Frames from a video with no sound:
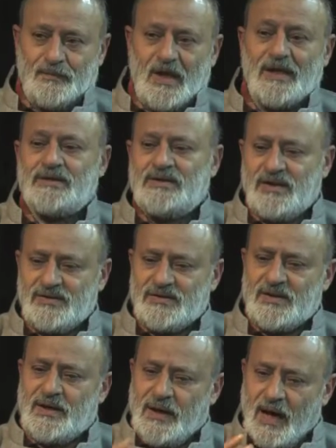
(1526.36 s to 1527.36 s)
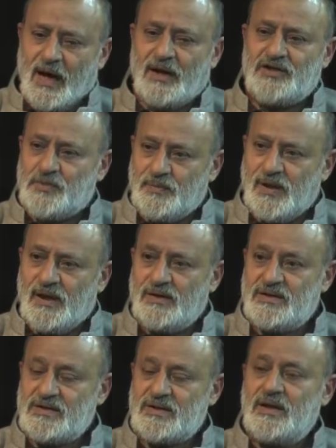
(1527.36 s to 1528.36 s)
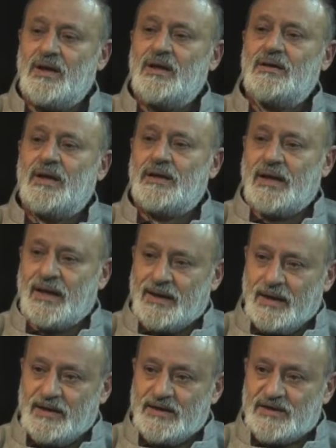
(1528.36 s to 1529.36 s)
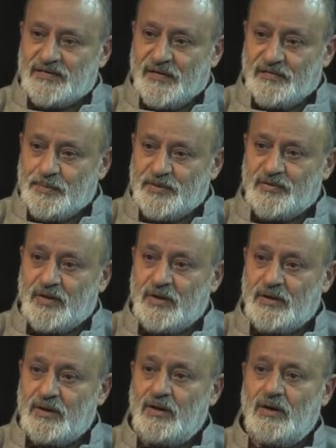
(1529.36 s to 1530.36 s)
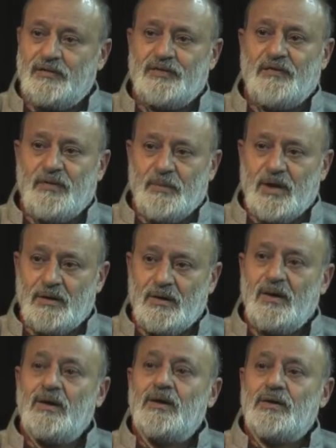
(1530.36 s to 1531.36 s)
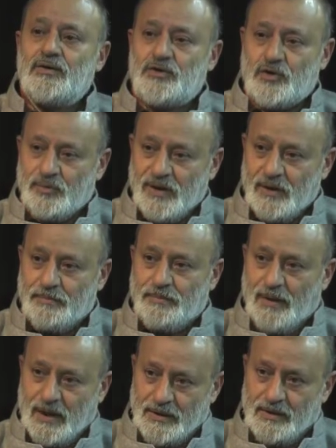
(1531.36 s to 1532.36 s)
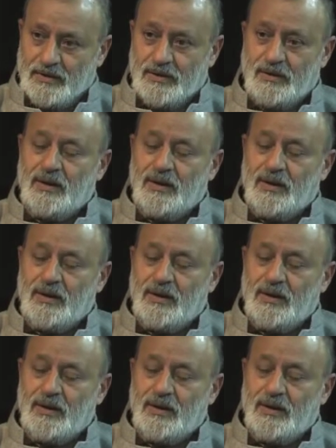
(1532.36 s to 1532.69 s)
And this large means that at least 50% of the women should be a partner.